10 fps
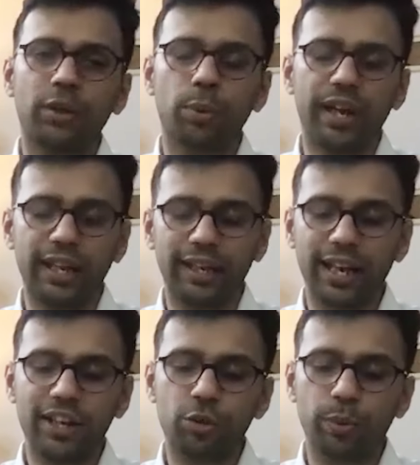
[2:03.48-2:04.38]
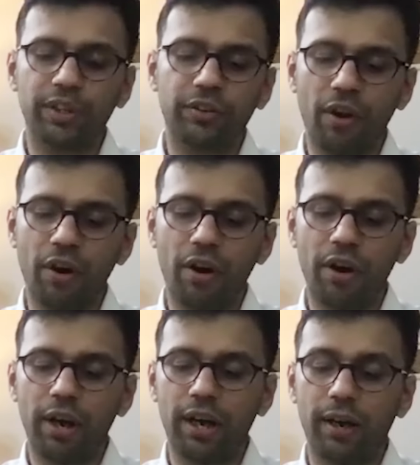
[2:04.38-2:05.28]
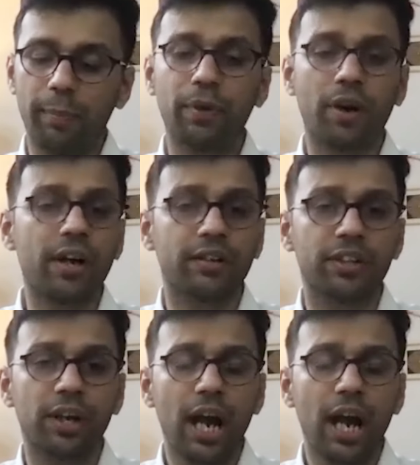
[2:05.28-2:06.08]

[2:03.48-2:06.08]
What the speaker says: and engage with your product,